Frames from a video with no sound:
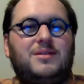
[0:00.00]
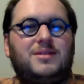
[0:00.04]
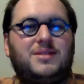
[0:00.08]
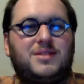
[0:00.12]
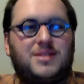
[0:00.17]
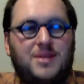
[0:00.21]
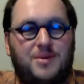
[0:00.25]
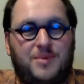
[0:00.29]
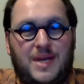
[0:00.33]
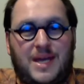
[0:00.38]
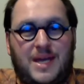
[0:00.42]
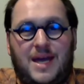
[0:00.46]

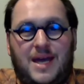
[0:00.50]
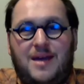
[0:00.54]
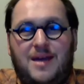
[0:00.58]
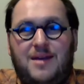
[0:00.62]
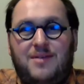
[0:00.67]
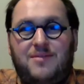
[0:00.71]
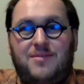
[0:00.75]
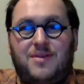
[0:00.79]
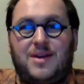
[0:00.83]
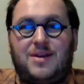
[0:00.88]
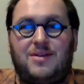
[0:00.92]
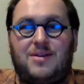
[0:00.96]
So we
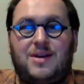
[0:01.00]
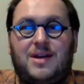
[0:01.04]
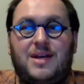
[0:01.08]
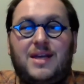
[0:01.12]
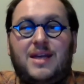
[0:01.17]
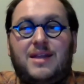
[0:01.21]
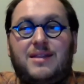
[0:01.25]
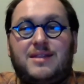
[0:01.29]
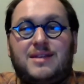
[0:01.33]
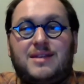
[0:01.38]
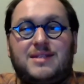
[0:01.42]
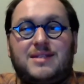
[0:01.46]
have here,
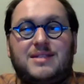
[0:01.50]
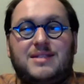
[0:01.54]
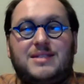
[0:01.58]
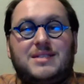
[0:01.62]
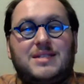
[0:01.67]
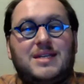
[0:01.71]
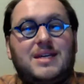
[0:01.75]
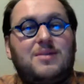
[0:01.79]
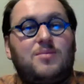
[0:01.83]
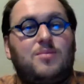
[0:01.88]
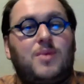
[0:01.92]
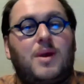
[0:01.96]
again, the
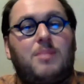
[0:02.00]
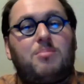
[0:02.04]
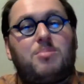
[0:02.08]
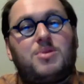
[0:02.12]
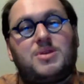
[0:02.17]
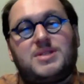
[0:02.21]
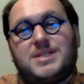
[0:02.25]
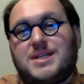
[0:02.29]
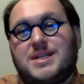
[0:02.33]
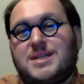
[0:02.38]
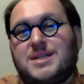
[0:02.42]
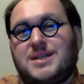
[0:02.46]
sea
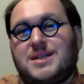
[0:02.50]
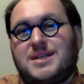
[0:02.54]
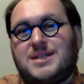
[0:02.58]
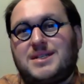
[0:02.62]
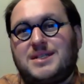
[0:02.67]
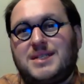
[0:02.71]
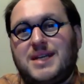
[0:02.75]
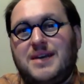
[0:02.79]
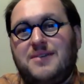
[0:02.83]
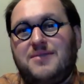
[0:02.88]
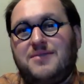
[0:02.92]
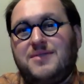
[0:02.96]
representing
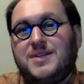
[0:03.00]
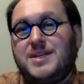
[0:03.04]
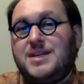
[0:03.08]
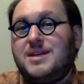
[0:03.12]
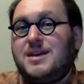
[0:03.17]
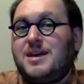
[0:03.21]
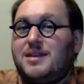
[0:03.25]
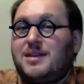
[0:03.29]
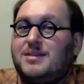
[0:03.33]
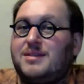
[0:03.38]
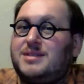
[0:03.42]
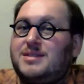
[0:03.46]

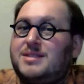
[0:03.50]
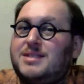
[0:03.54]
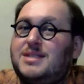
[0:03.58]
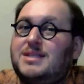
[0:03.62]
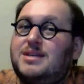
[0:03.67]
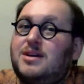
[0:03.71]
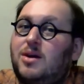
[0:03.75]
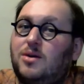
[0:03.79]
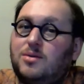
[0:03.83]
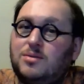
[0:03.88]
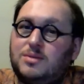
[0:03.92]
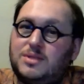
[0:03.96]
safety, the
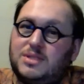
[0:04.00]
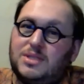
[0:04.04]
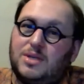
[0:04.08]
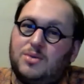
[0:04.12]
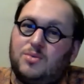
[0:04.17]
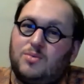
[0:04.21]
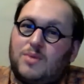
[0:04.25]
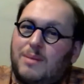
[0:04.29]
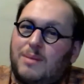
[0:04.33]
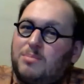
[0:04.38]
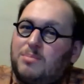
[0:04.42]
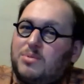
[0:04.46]
sea also
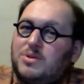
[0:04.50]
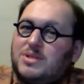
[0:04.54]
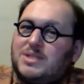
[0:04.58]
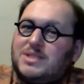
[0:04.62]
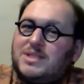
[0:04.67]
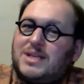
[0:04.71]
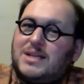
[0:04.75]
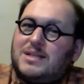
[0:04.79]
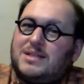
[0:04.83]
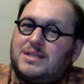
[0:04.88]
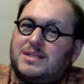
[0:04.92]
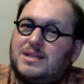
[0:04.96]

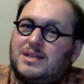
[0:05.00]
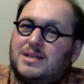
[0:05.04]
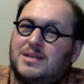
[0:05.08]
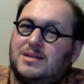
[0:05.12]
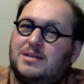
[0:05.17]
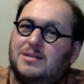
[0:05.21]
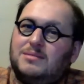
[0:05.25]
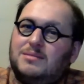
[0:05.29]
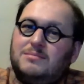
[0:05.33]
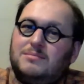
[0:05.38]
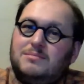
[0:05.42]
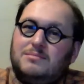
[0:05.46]

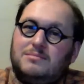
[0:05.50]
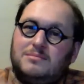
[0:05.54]
representing